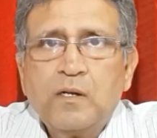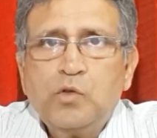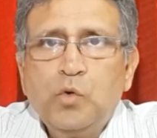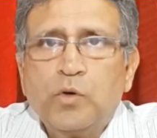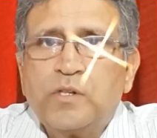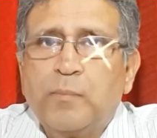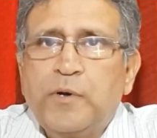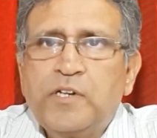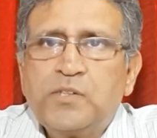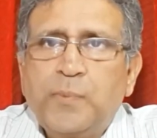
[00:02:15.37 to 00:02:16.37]
Two, the
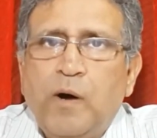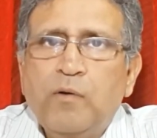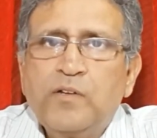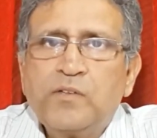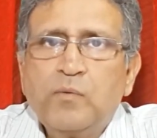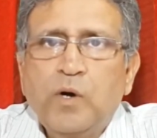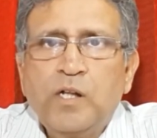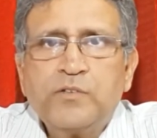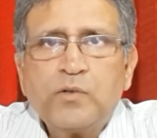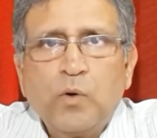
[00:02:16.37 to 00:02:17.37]
British pound is the
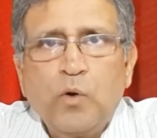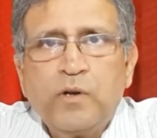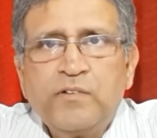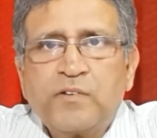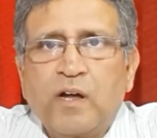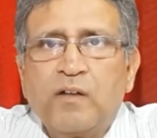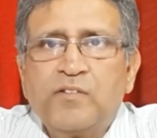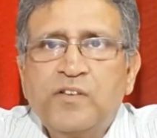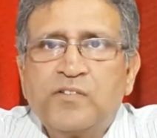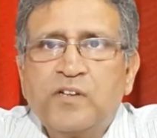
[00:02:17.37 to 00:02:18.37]
world's oldest
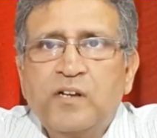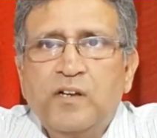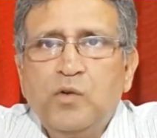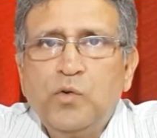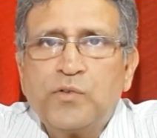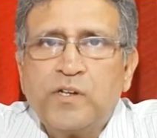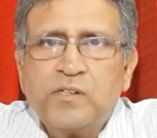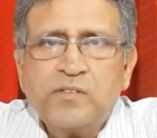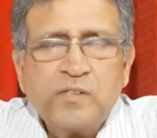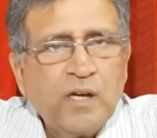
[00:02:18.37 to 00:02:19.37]
currency still in use. It
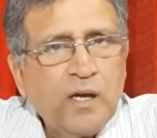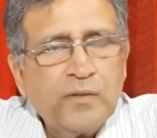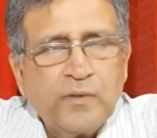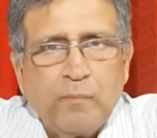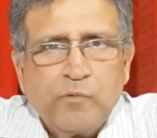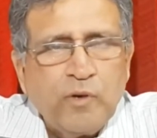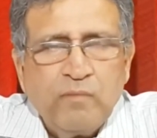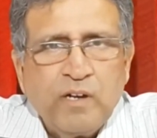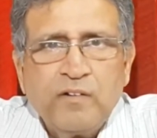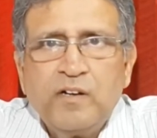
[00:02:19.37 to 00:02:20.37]
is some
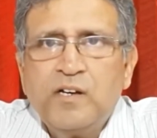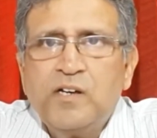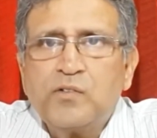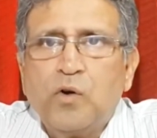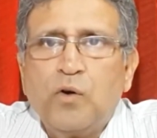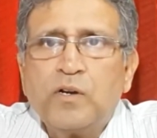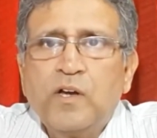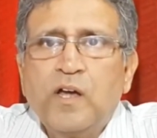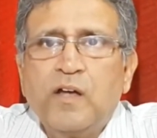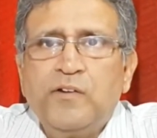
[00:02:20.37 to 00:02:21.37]
1200 years old,
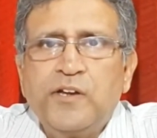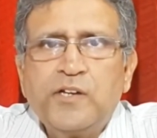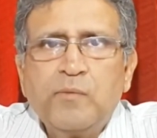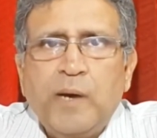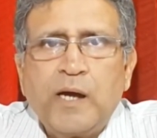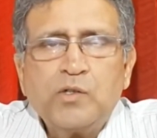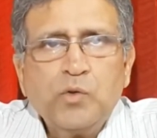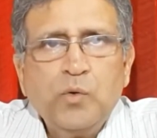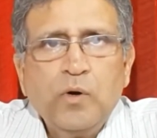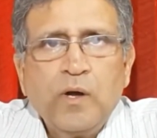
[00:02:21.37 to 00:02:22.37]
dating back
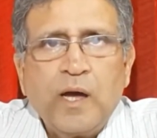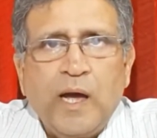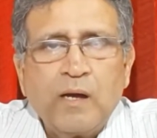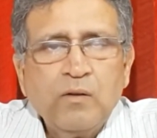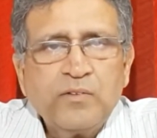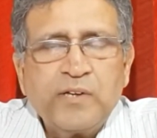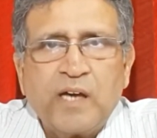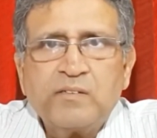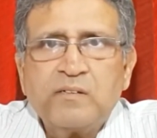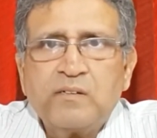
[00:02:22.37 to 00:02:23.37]
to
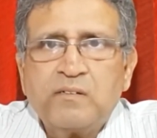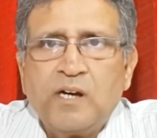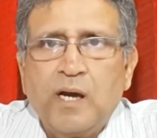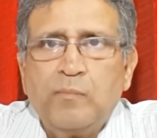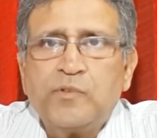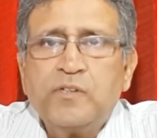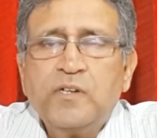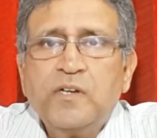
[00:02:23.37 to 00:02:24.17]
Anglo-Saxon times.